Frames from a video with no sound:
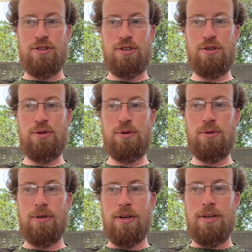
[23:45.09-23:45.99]

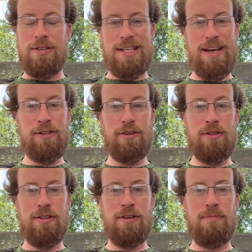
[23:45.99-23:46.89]
to tailor
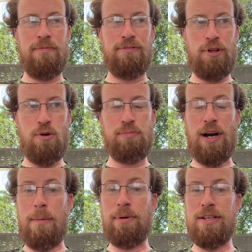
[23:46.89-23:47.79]
the flow
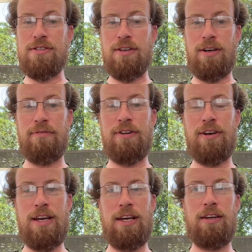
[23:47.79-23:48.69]
properties of
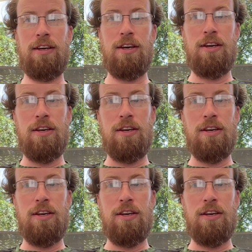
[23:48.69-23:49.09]
their ink